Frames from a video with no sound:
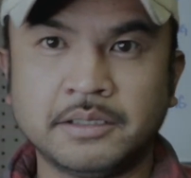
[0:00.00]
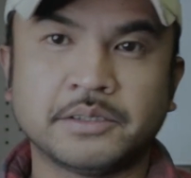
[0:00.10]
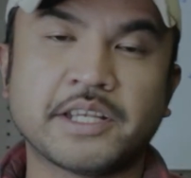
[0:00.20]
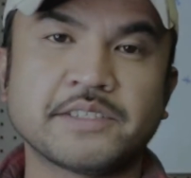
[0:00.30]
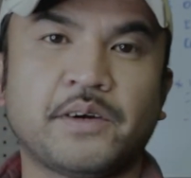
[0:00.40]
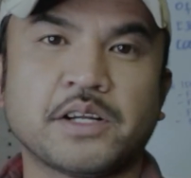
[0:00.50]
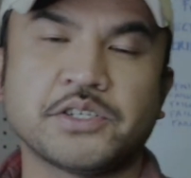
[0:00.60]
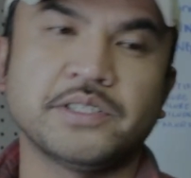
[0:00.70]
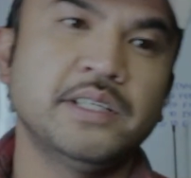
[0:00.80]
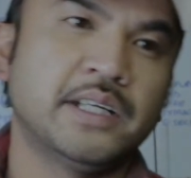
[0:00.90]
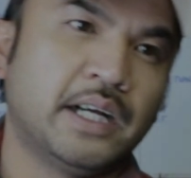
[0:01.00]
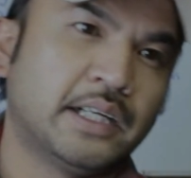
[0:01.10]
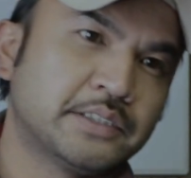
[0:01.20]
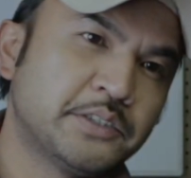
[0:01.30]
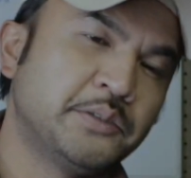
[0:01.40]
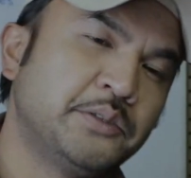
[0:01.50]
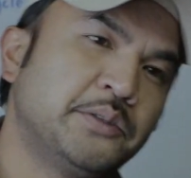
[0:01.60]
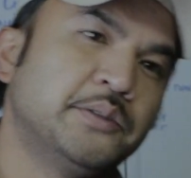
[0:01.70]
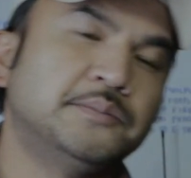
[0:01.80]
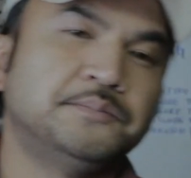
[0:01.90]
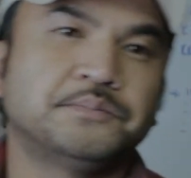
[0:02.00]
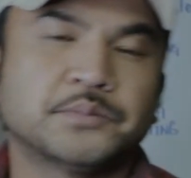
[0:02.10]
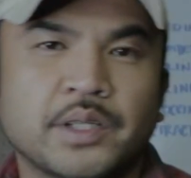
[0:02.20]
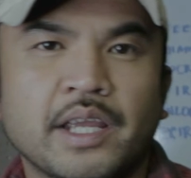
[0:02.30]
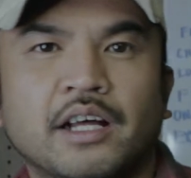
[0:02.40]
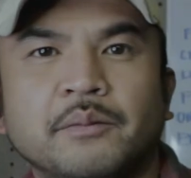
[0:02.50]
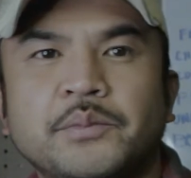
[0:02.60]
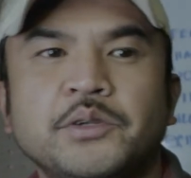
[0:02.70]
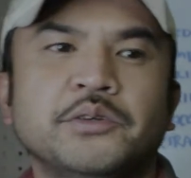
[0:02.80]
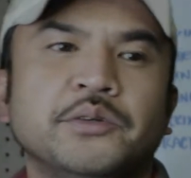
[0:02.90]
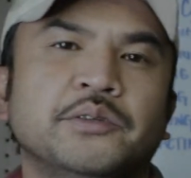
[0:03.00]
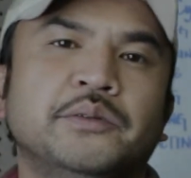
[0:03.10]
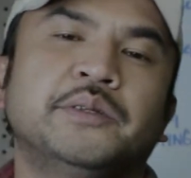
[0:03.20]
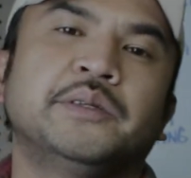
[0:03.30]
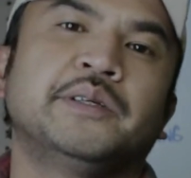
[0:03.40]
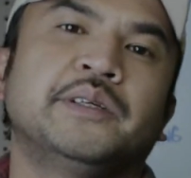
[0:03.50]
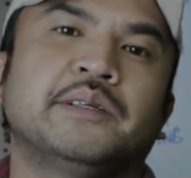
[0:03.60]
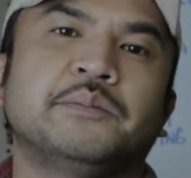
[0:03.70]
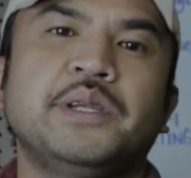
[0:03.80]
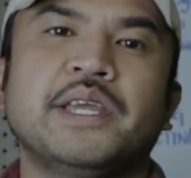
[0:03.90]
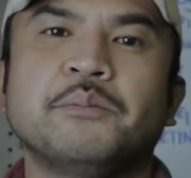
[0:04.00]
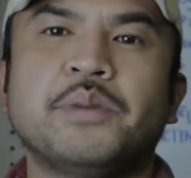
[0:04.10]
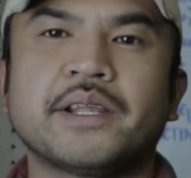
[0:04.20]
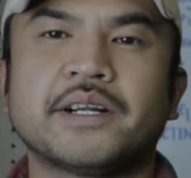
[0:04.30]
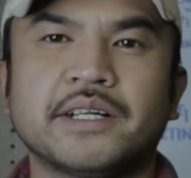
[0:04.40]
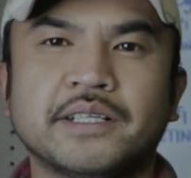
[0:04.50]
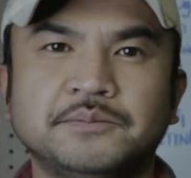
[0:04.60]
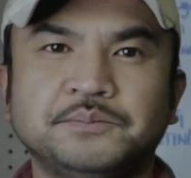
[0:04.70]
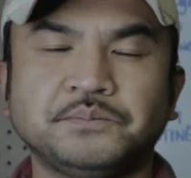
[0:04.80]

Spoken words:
this function to help you be a better